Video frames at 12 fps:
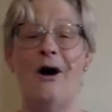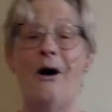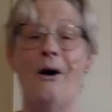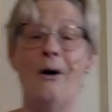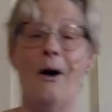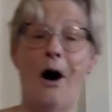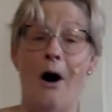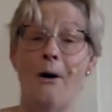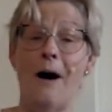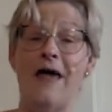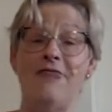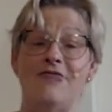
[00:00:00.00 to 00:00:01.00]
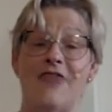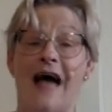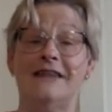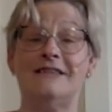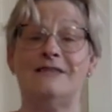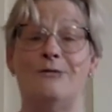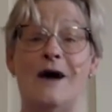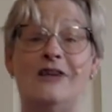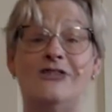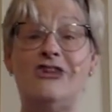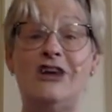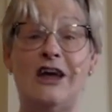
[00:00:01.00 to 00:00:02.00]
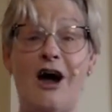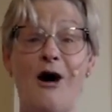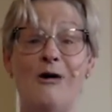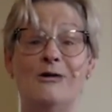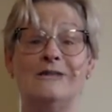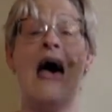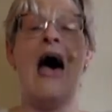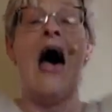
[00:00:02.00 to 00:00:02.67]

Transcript: ho, ho. And that's the way she goes.